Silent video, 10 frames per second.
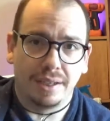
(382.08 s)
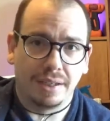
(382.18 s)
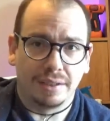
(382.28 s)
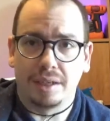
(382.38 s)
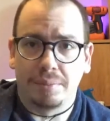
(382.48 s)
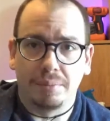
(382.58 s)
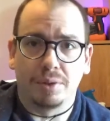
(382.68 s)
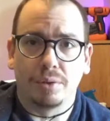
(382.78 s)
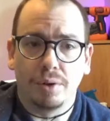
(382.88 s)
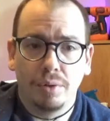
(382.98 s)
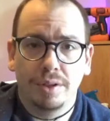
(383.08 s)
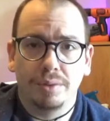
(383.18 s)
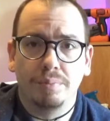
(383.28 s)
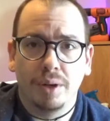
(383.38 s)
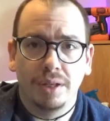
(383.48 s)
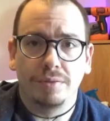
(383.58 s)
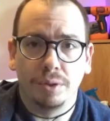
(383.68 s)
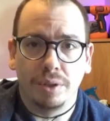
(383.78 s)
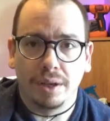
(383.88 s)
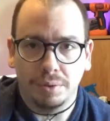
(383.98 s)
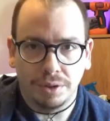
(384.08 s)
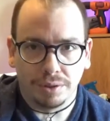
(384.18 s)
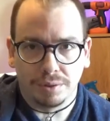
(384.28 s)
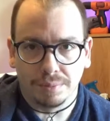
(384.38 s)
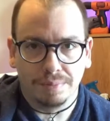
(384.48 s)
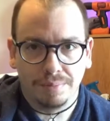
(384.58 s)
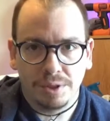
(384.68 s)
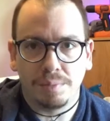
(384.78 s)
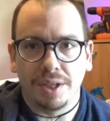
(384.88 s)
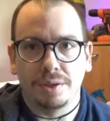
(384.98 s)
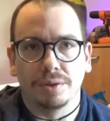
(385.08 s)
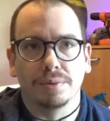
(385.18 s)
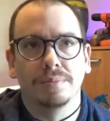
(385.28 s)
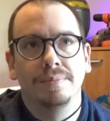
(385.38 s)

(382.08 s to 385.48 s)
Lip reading: A lot of people don't know this, but if you tell your speaker